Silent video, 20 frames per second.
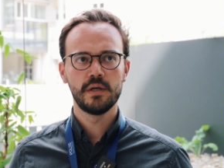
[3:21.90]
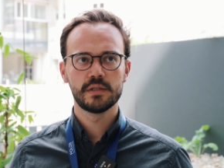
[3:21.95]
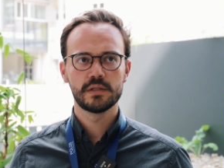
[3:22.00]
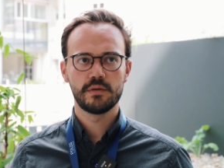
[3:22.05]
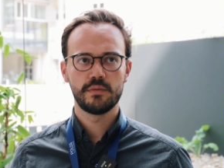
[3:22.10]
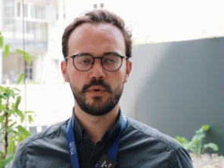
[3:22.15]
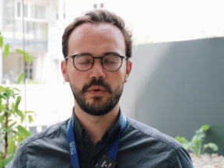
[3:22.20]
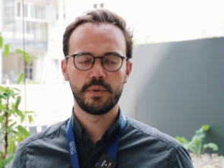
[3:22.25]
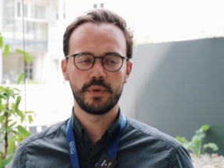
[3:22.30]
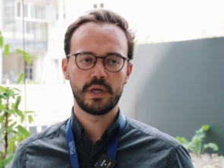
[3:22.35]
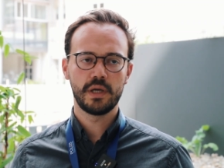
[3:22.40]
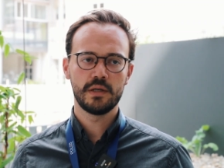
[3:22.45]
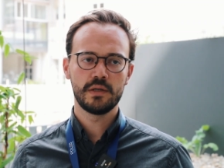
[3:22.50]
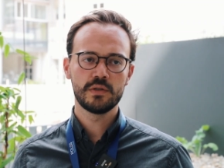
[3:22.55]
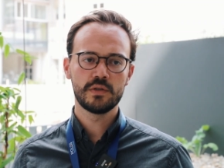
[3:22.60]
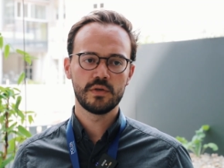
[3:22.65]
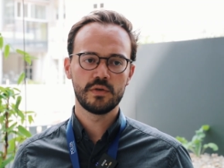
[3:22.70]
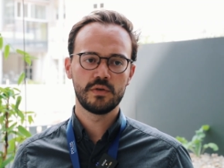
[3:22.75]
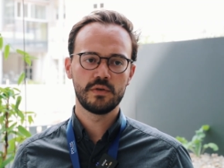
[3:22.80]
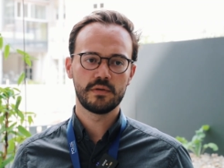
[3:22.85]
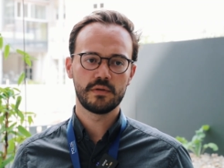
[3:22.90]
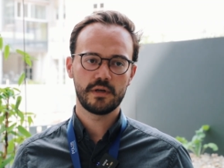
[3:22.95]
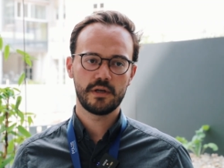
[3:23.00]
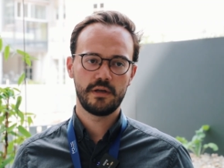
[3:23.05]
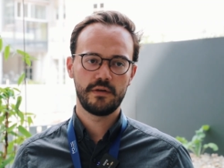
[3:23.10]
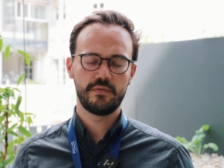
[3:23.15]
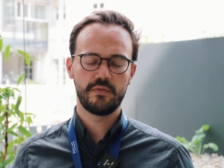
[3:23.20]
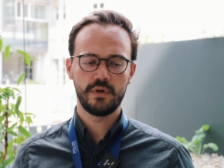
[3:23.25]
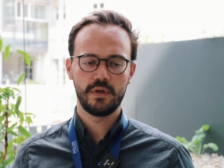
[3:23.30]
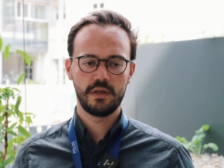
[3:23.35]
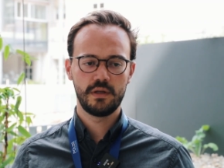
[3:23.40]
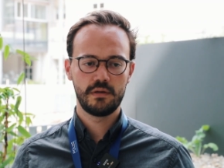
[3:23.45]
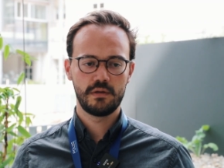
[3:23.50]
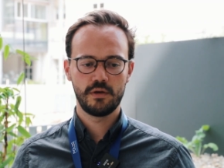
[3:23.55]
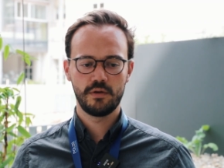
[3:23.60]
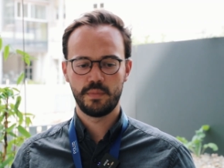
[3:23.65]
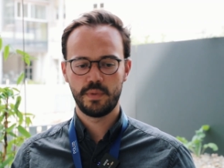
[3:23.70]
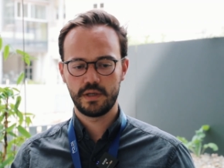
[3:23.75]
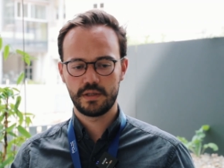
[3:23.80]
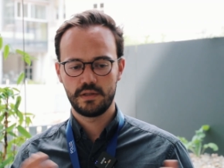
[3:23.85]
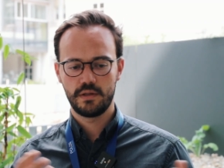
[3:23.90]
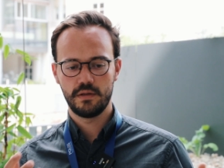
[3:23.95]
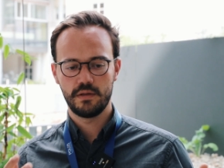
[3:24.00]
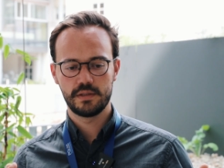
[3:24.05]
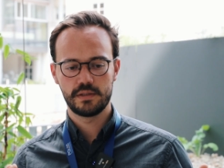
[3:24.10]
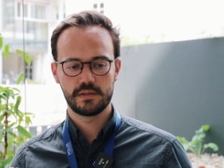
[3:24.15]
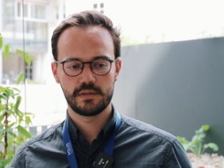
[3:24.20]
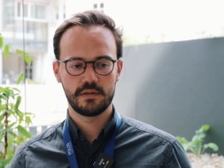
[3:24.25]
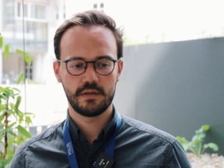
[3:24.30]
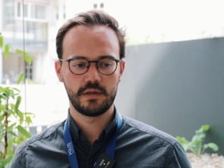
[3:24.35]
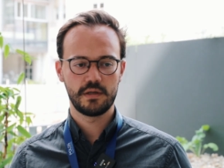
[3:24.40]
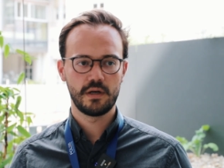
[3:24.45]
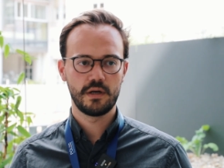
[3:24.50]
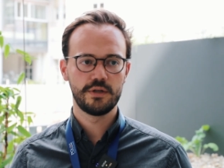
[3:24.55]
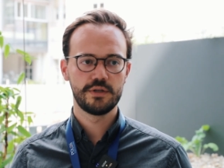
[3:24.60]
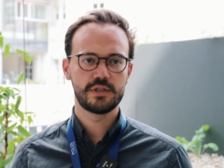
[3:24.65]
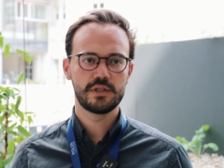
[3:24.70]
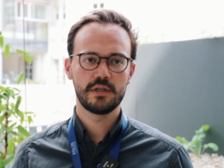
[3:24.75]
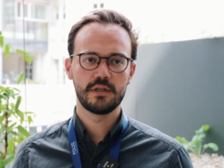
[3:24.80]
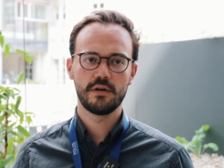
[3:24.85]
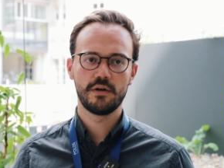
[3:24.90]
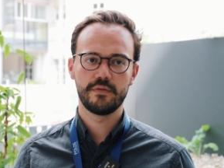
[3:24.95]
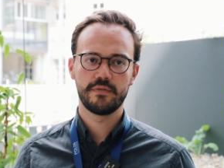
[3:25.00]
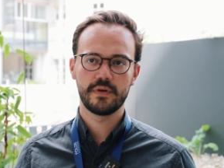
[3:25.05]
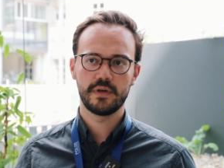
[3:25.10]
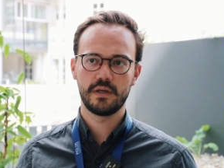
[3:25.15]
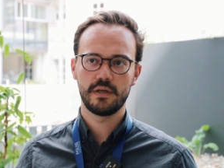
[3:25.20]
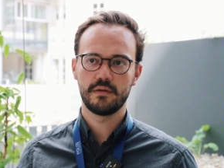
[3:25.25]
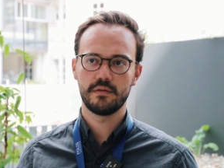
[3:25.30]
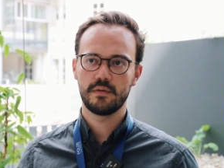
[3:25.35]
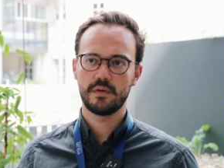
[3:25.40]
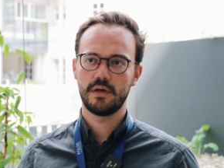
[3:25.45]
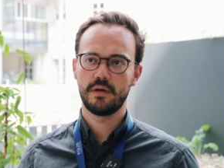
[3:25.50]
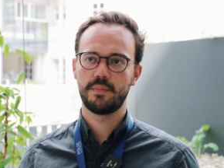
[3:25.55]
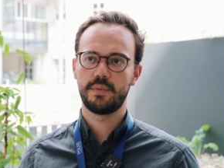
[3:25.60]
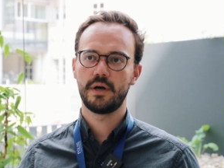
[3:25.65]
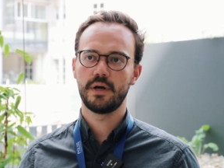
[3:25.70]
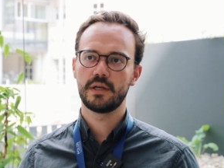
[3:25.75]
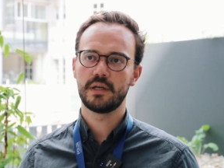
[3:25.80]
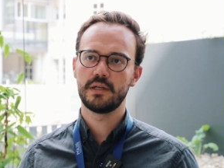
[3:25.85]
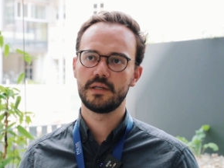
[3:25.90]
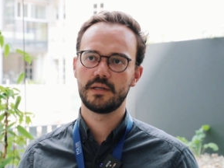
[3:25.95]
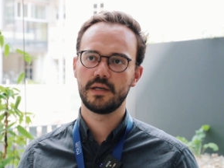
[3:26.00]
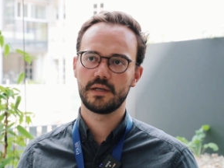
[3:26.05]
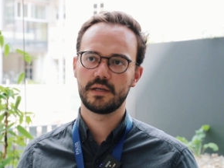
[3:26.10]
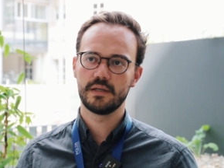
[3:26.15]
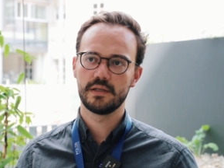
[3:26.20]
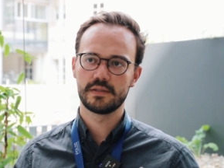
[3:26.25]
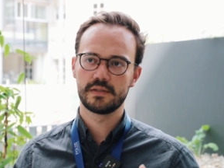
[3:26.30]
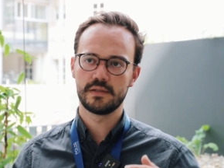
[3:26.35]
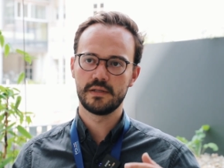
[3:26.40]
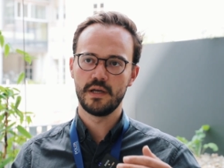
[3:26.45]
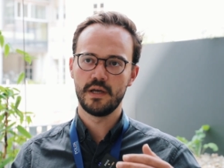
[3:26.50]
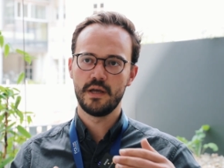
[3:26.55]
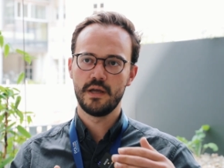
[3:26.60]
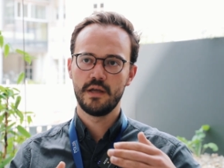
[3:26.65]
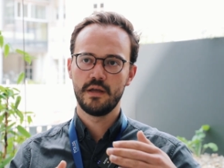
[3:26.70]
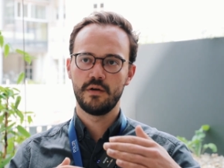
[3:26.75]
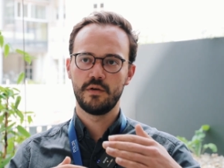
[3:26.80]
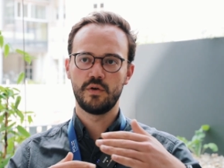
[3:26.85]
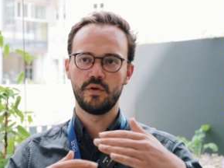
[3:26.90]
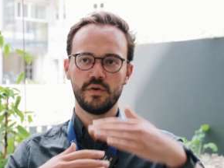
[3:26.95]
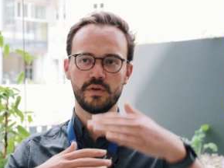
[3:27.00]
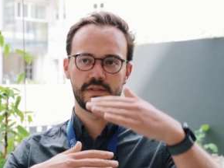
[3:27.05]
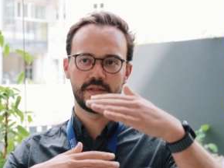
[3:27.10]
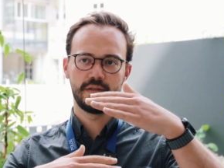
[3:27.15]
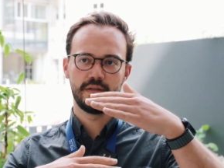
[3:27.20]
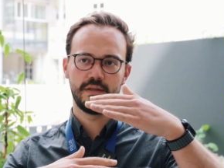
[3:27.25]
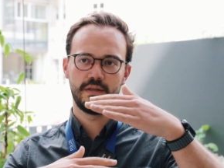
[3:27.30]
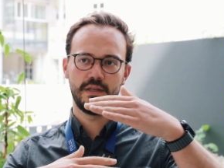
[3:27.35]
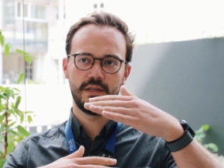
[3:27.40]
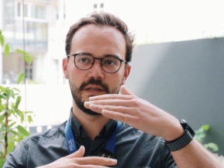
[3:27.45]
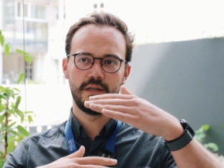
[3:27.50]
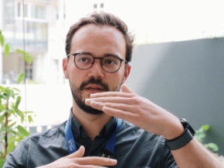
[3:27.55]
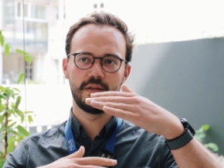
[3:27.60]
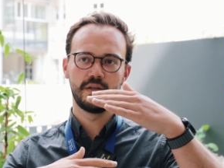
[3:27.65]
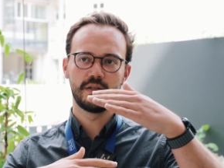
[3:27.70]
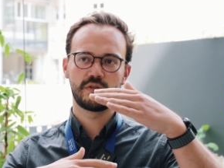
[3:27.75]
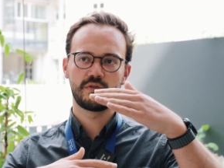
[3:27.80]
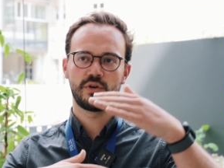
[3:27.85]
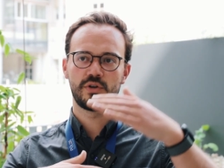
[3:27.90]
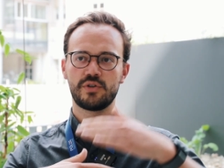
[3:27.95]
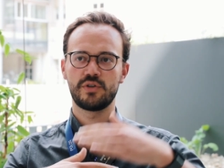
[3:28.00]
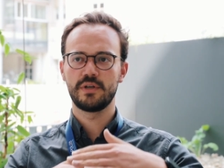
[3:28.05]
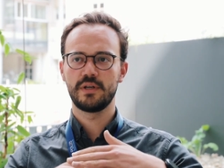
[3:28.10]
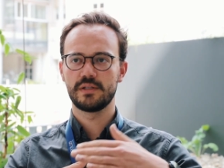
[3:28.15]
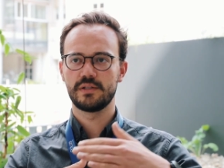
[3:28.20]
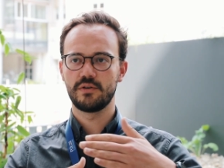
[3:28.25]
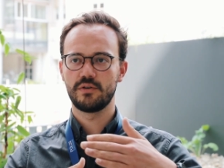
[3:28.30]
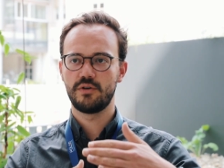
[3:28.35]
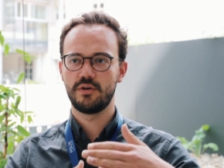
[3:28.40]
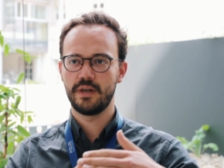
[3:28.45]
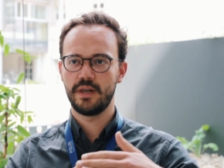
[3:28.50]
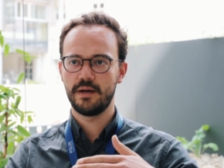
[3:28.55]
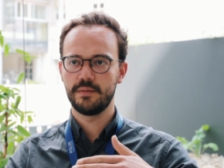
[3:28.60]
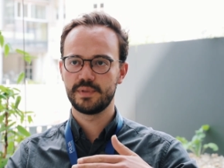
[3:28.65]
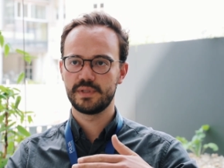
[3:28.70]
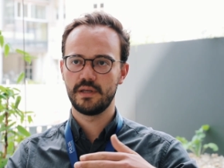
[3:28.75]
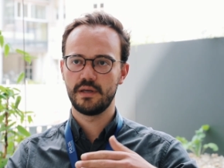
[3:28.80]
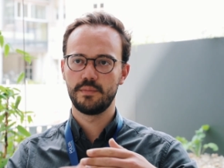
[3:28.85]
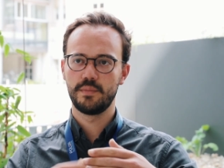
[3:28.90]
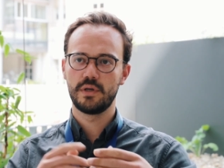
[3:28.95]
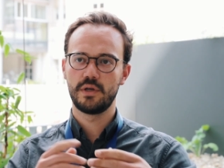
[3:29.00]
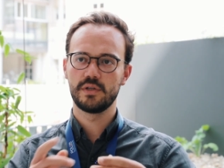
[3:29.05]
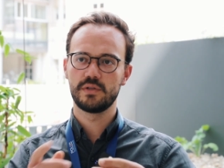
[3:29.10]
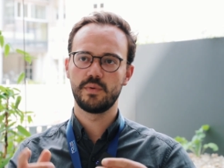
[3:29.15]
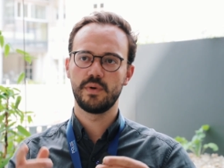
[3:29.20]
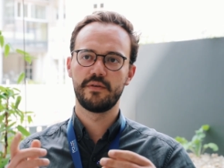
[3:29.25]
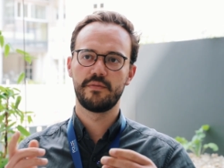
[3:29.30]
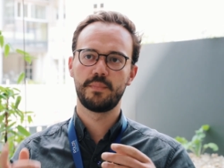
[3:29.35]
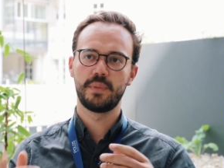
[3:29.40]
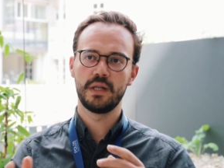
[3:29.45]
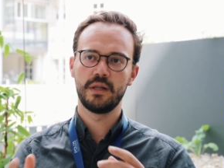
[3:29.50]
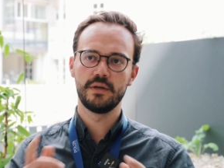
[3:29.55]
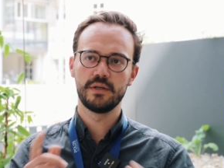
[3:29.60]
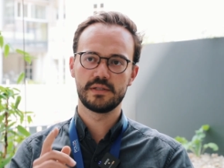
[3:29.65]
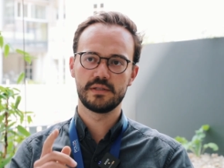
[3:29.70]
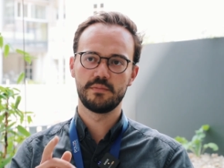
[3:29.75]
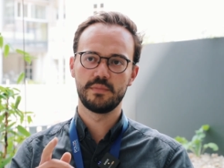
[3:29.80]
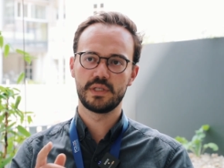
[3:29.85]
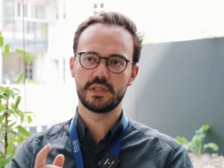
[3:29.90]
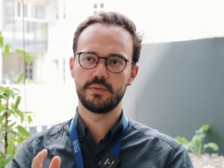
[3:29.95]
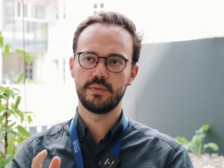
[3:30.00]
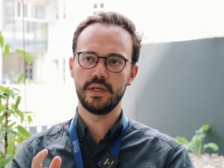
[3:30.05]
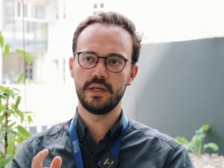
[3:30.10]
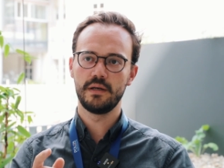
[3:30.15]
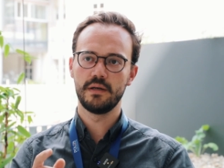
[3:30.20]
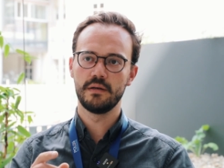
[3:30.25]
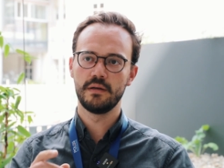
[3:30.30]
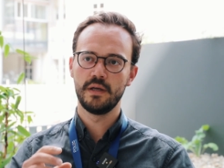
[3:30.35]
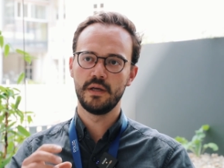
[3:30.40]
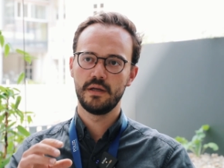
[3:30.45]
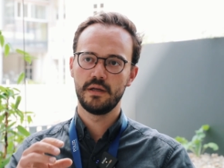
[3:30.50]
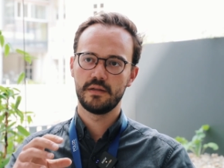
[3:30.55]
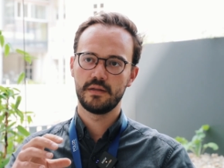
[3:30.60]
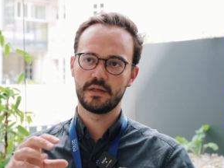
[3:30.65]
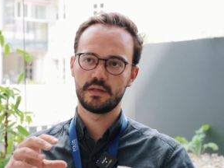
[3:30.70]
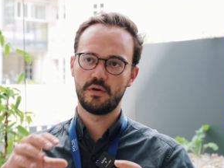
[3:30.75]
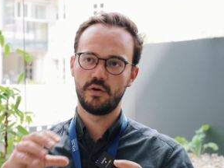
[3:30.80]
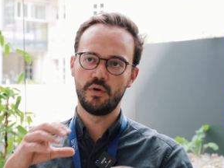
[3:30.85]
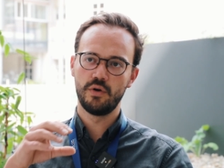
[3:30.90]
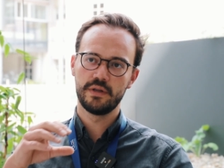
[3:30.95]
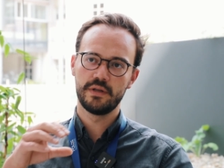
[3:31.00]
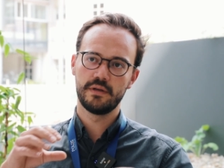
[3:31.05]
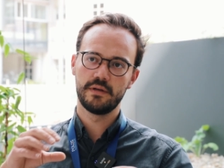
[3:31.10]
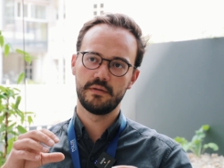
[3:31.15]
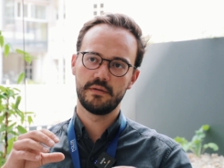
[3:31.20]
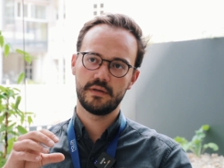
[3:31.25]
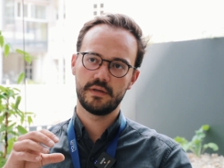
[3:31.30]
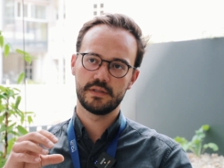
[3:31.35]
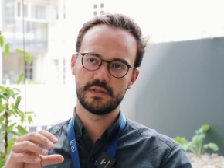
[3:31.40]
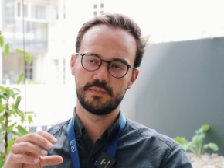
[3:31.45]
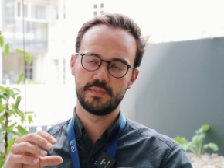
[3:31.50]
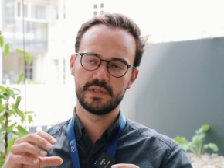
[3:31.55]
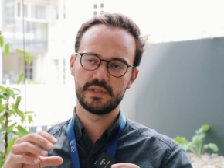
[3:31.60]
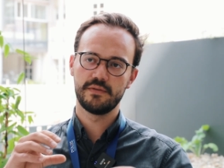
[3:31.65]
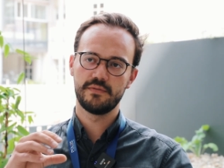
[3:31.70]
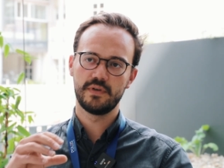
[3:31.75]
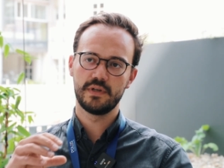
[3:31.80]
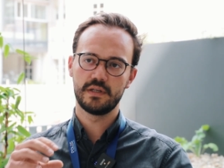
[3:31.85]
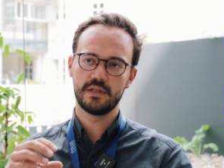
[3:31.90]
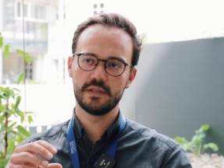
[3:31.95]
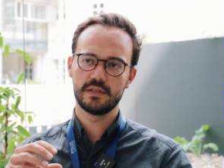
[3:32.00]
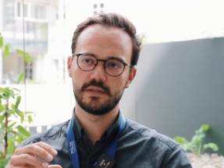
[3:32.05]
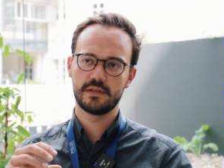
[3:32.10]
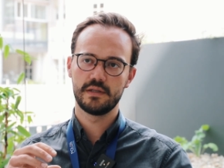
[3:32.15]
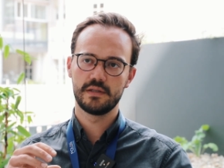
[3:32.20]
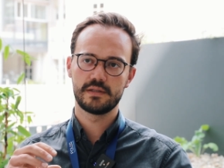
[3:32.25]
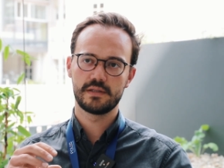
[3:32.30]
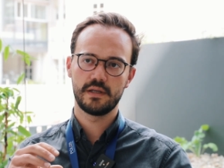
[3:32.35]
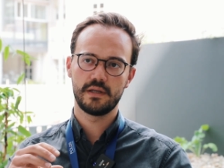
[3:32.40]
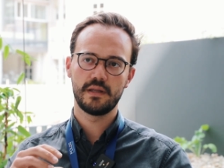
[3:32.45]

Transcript: So what we can do, if we go back to this analogy of a, a parking deck is, of course, the, the structure doesn't collapse there because we have pillars in between that hold a, a specific distance.